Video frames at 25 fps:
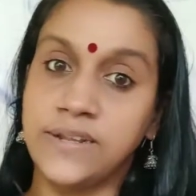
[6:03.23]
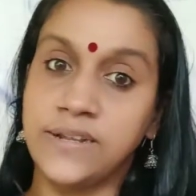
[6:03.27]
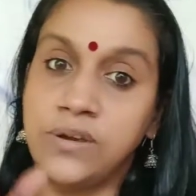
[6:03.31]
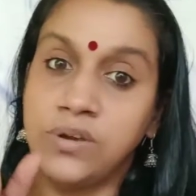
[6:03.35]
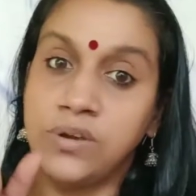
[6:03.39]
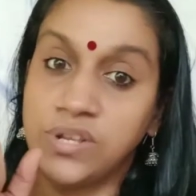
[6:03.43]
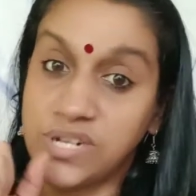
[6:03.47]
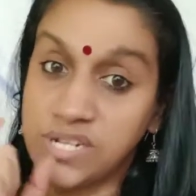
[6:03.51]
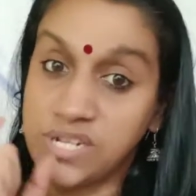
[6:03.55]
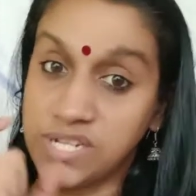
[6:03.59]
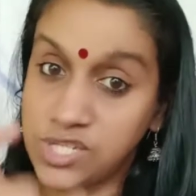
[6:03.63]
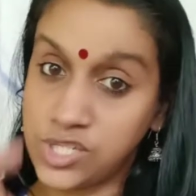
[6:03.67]

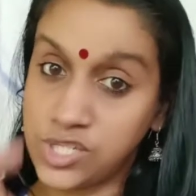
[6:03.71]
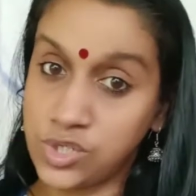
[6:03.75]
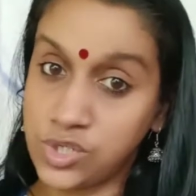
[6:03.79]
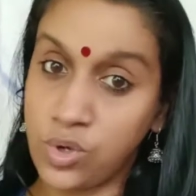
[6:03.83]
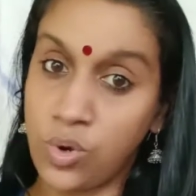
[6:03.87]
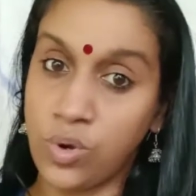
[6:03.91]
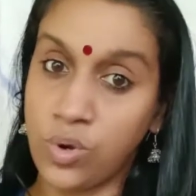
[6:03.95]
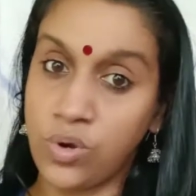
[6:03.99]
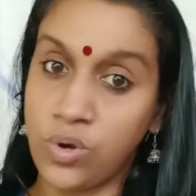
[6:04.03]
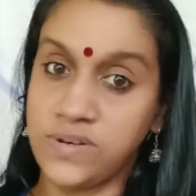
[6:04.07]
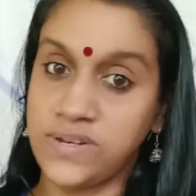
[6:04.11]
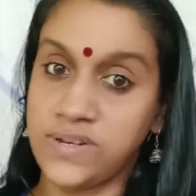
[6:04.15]

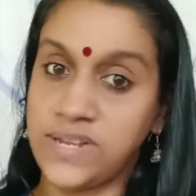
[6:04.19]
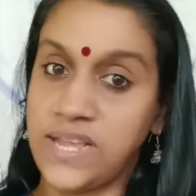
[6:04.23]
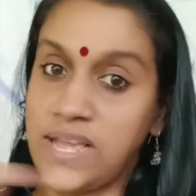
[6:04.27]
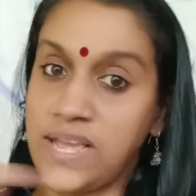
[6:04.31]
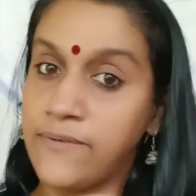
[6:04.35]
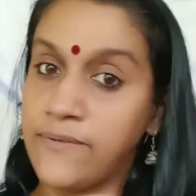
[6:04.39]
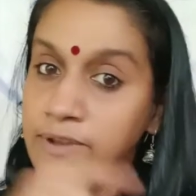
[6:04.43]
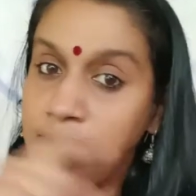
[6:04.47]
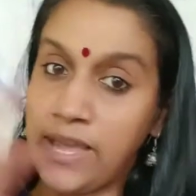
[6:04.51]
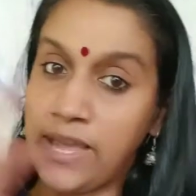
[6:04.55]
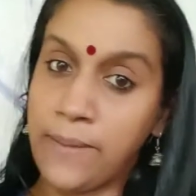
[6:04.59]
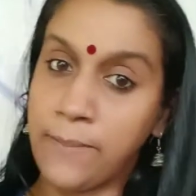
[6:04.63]
resolved
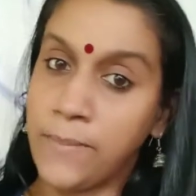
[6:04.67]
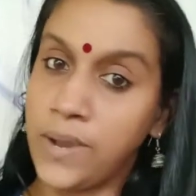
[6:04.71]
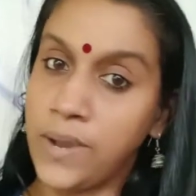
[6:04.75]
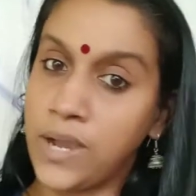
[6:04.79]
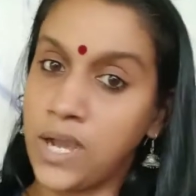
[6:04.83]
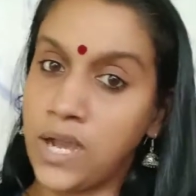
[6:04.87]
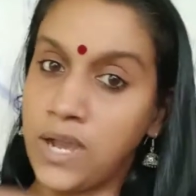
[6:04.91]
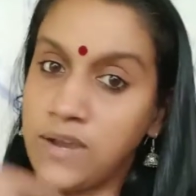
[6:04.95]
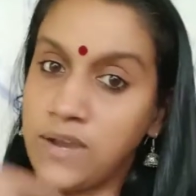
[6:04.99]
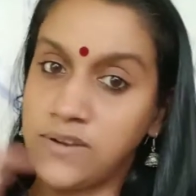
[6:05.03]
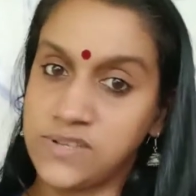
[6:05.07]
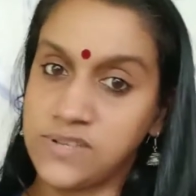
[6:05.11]
among
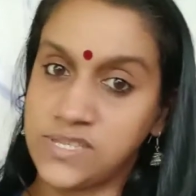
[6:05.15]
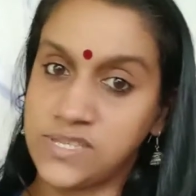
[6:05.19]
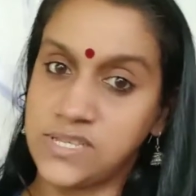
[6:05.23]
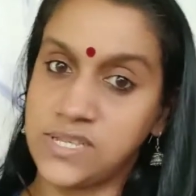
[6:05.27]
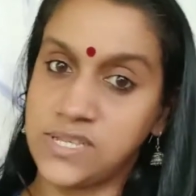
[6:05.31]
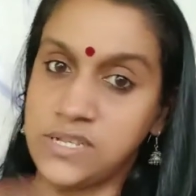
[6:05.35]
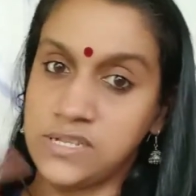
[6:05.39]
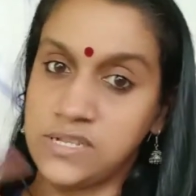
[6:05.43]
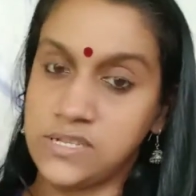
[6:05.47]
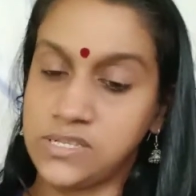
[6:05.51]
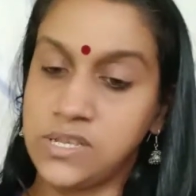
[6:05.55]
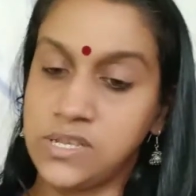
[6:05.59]

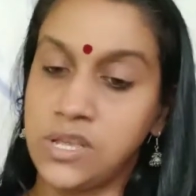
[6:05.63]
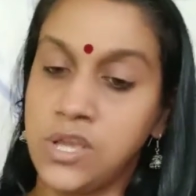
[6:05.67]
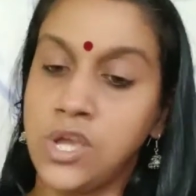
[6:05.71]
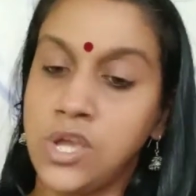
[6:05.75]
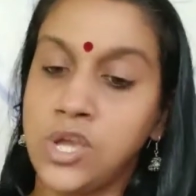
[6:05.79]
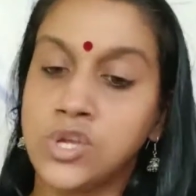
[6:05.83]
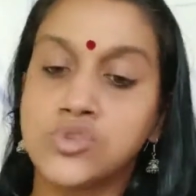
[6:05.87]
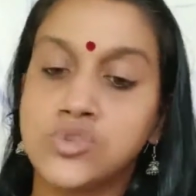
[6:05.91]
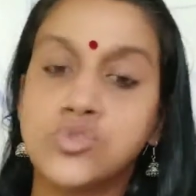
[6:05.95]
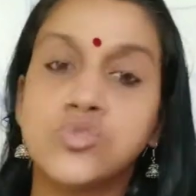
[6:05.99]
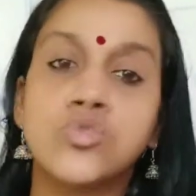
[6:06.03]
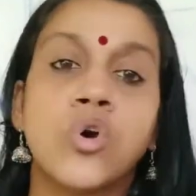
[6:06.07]
ourselves
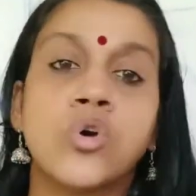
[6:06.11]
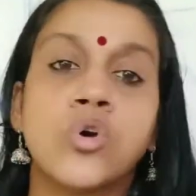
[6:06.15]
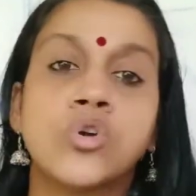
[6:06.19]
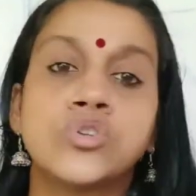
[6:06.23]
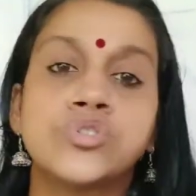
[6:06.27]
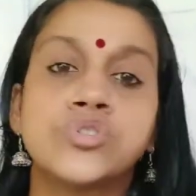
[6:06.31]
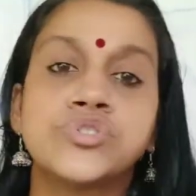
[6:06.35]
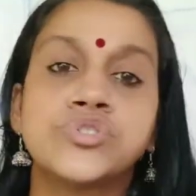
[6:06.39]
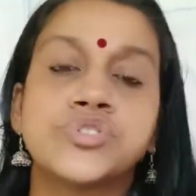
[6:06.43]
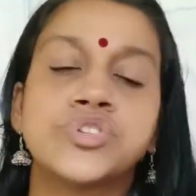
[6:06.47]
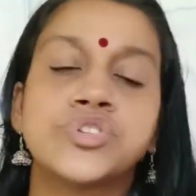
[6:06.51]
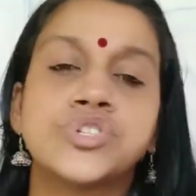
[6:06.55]
to
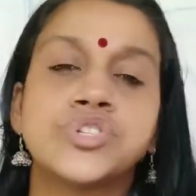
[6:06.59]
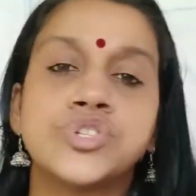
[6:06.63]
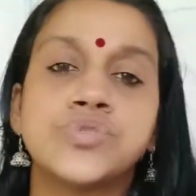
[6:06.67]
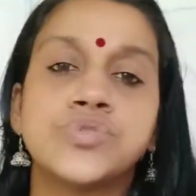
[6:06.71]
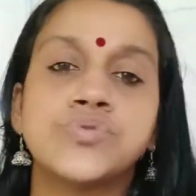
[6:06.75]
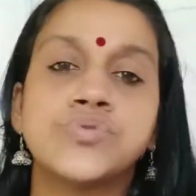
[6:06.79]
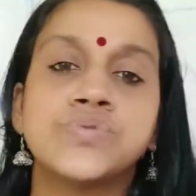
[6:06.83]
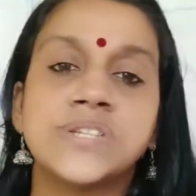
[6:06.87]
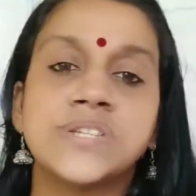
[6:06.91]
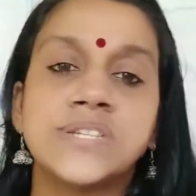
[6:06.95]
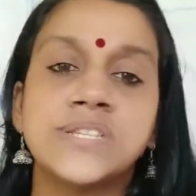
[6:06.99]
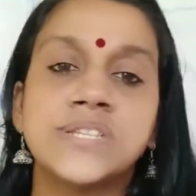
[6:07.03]

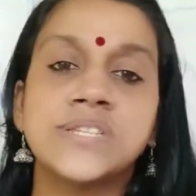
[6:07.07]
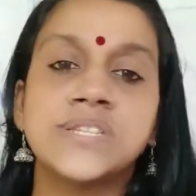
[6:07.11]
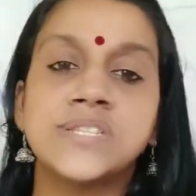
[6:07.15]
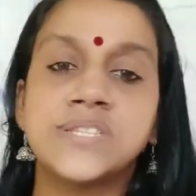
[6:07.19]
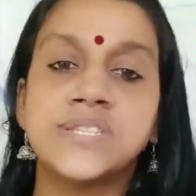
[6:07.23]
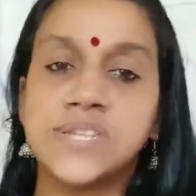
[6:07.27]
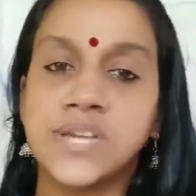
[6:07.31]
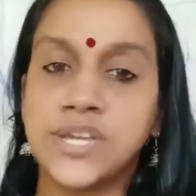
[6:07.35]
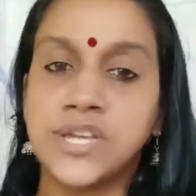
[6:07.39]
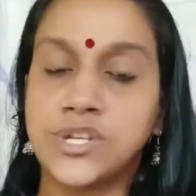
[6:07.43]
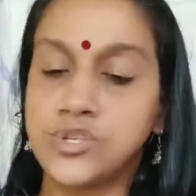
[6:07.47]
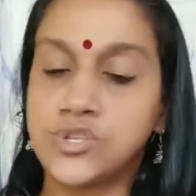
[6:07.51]
constitute India
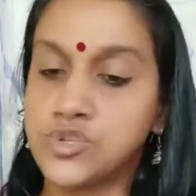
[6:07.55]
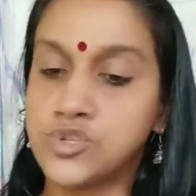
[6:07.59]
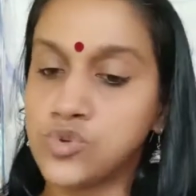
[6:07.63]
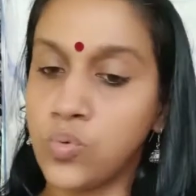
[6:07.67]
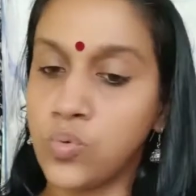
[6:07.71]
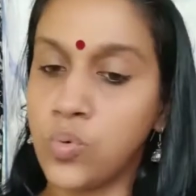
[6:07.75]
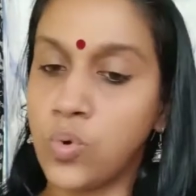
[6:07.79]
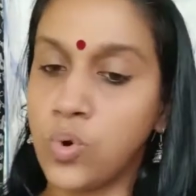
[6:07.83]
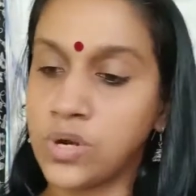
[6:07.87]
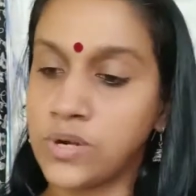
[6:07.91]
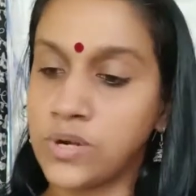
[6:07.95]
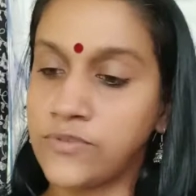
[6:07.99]
into
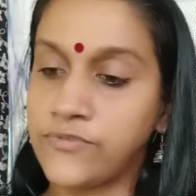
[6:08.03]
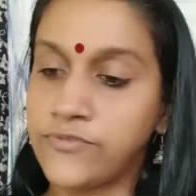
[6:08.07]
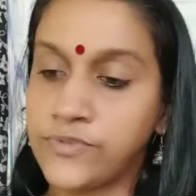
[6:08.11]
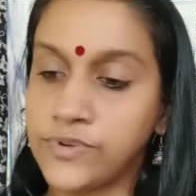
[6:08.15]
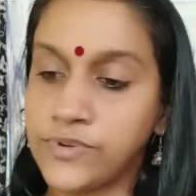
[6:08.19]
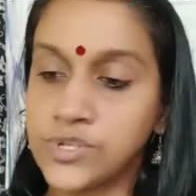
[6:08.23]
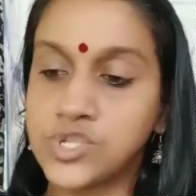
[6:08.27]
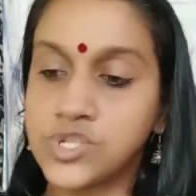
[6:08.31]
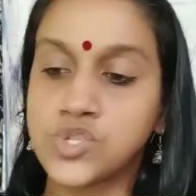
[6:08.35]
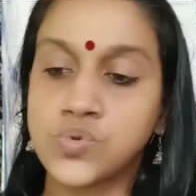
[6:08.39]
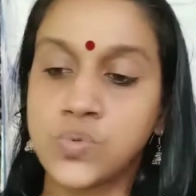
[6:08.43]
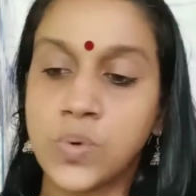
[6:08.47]
what?
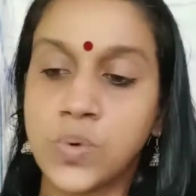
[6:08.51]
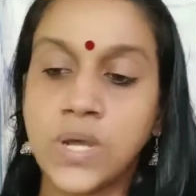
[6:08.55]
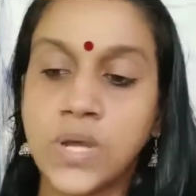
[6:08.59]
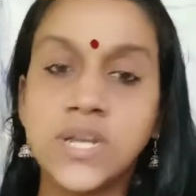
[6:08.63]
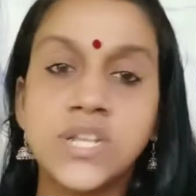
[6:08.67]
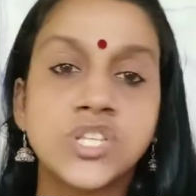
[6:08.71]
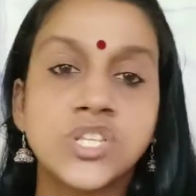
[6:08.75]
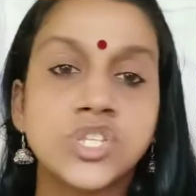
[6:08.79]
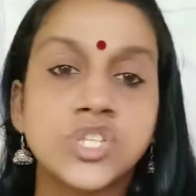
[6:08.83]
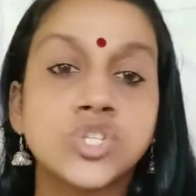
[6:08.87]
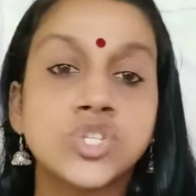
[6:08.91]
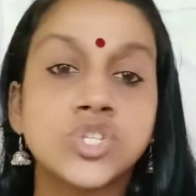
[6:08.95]
First one,
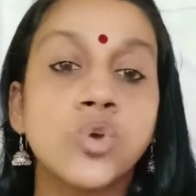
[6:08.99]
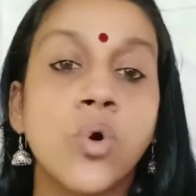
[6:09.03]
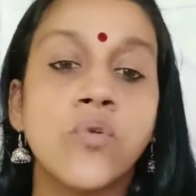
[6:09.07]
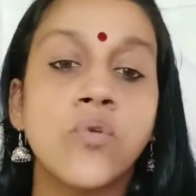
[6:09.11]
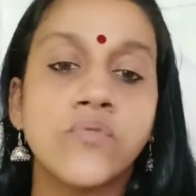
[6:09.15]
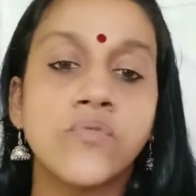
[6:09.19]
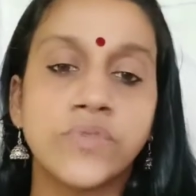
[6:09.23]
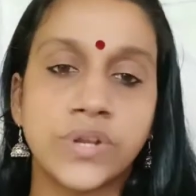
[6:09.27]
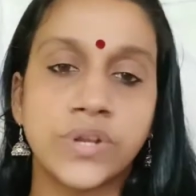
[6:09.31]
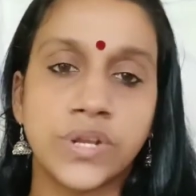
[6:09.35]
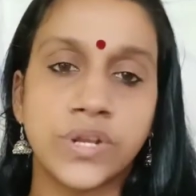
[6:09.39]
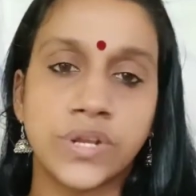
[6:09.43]

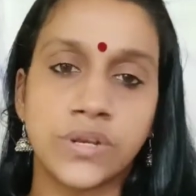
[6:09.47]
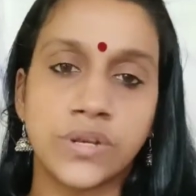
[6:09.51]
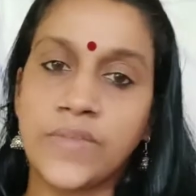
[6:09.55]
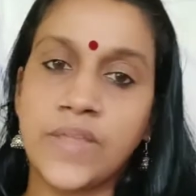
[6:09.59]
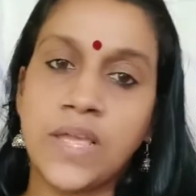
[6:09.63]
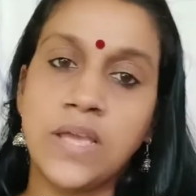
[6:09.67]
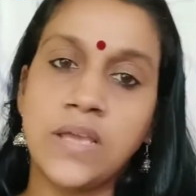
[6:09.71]
sovereign.